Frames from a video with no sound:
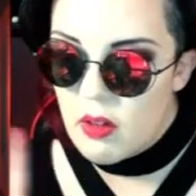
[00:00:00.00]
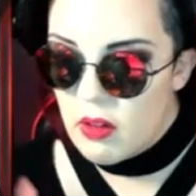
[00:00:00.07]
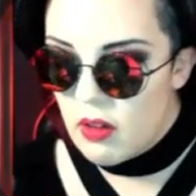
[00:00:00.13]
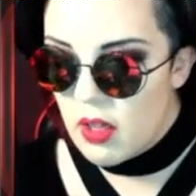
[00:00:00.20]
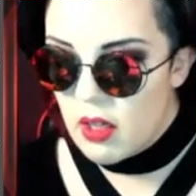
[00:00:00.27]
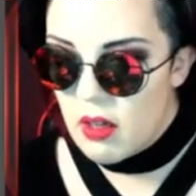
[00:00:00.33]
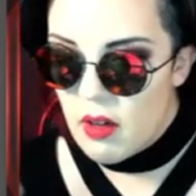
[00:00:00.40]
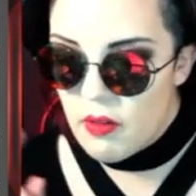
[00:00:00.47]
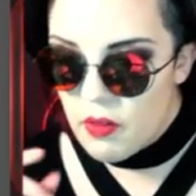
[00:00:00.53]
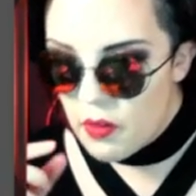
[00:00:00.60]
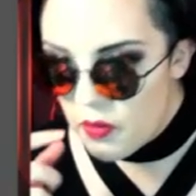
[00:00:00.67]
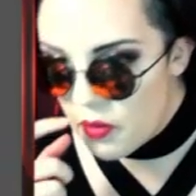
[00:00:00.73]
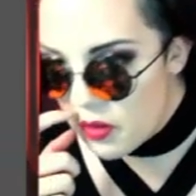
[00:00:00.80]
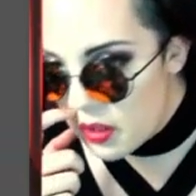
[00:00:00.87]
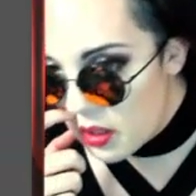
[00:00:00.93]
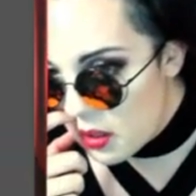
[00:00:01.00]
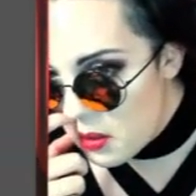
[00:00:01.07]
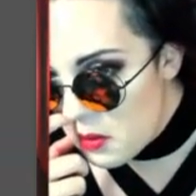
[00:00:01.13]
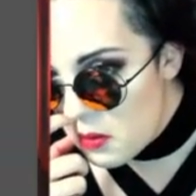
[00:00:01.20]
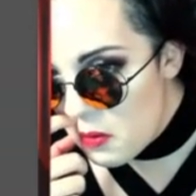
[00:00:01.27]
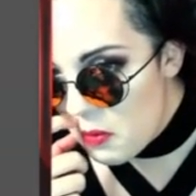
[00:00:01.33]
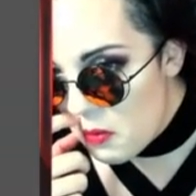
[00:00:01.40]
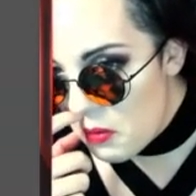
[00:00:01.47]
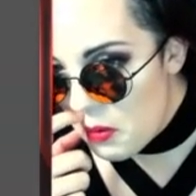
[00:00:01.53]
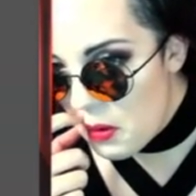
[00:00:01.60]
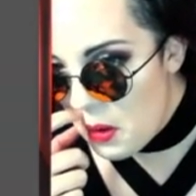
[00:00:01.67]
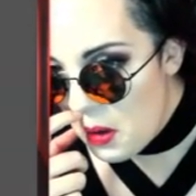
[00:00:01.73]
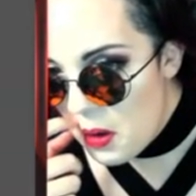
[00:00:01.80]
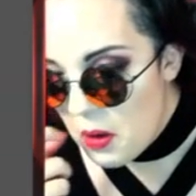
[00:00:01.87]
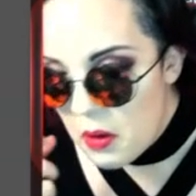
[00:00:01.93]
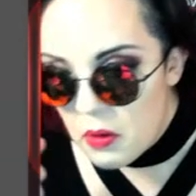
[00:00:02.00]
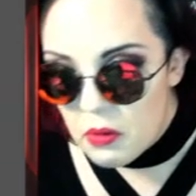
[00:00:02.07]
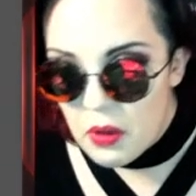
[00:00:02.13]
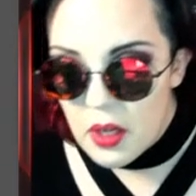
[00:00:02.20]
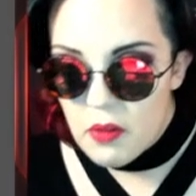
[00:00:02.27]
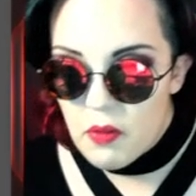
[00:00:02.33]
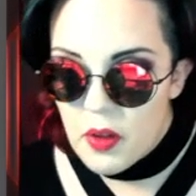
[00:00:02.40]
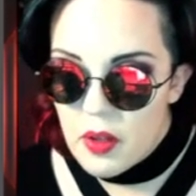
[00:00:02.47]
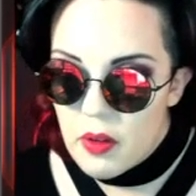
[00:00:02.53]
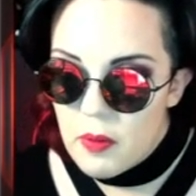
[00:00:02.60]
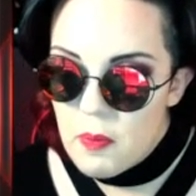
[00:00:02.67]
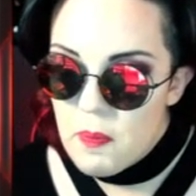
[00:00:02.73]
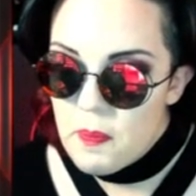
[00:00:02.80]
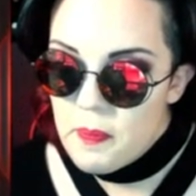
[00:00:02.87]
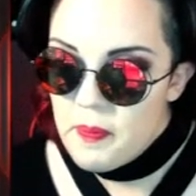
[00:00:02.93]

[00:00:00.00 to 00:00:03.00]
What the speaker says: her looking off over into the right field.